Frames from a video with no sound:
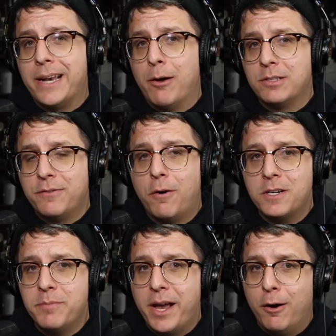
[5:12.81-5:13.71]
Now, as far
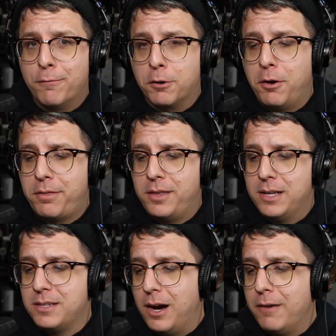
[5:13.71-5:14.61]
as my overall
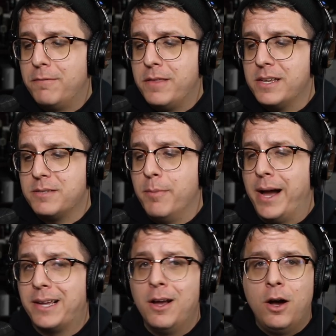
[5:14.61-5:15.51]
thoughts of this
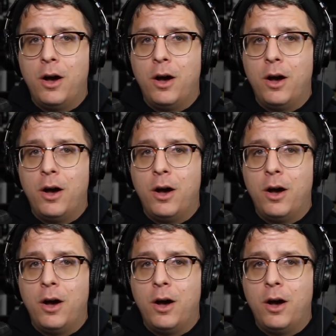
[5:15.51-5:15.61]
mic,